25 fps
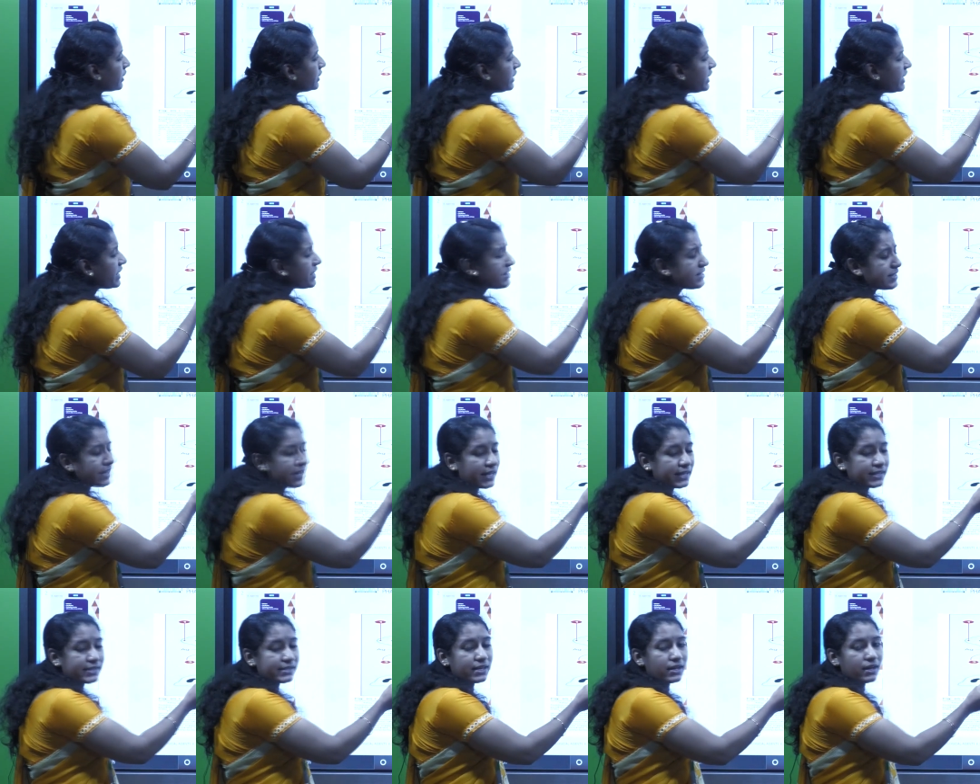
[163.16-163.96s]
T
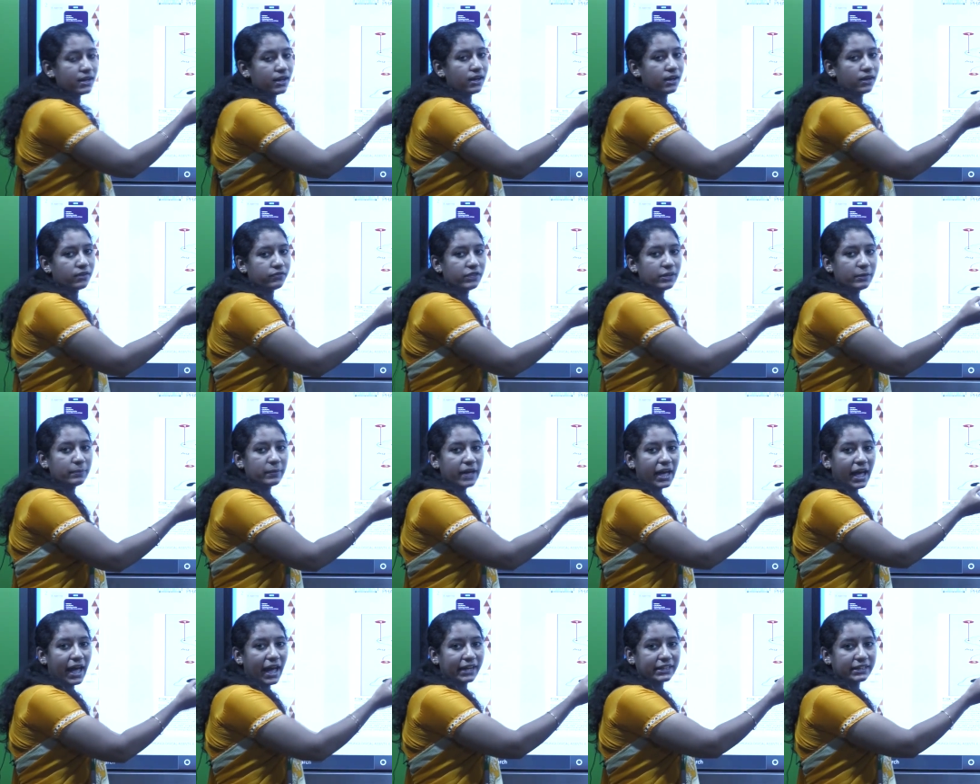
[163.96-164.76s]
cells will
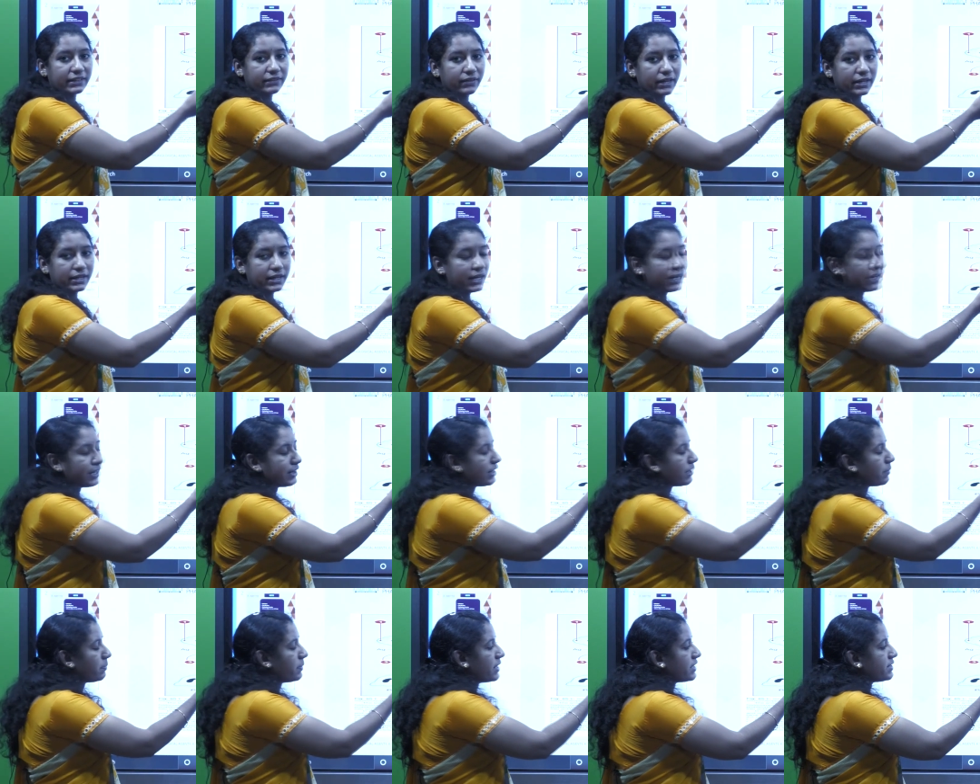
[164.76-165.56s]
be activated
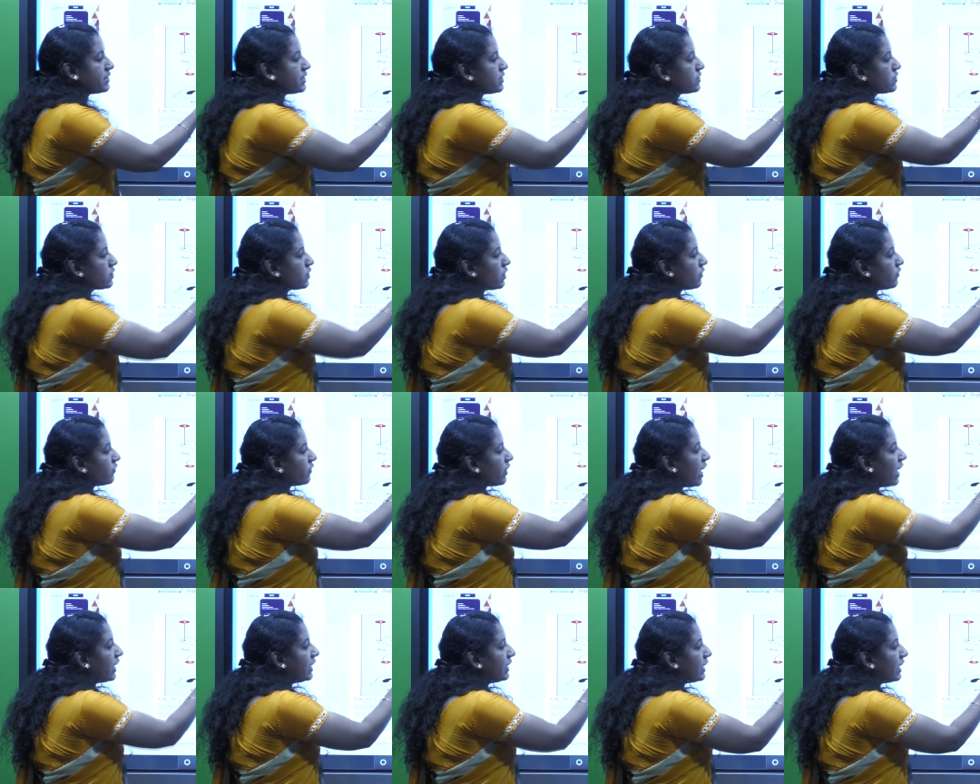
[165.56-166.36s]
in the presence of
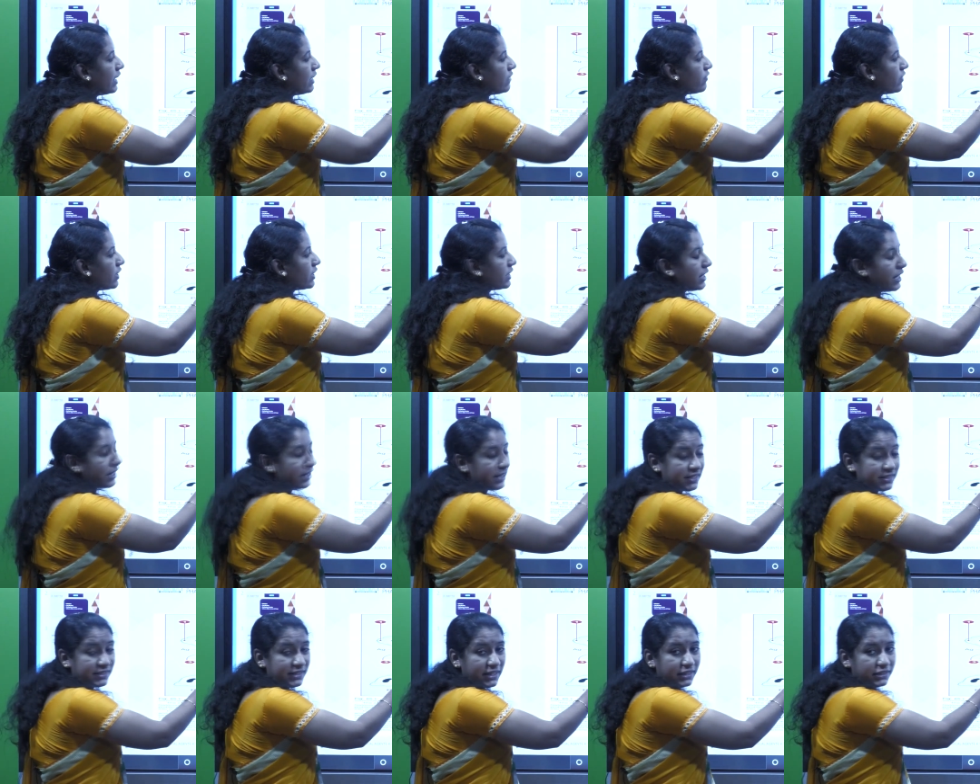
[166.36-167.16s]
IL-1,
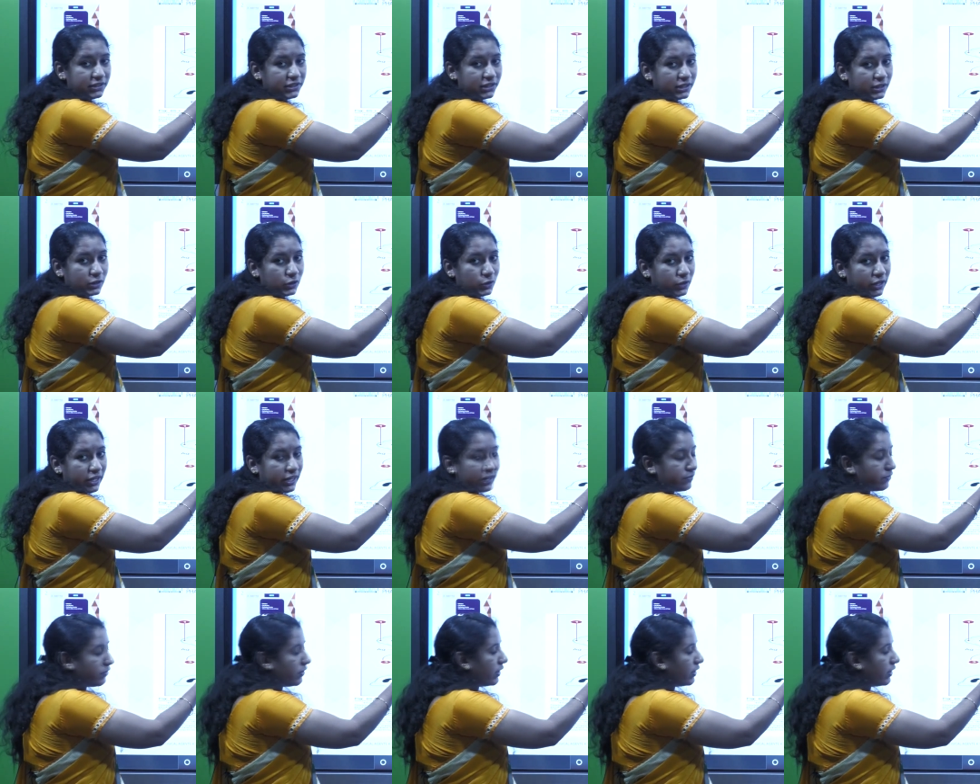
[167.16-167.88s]
that is interleukin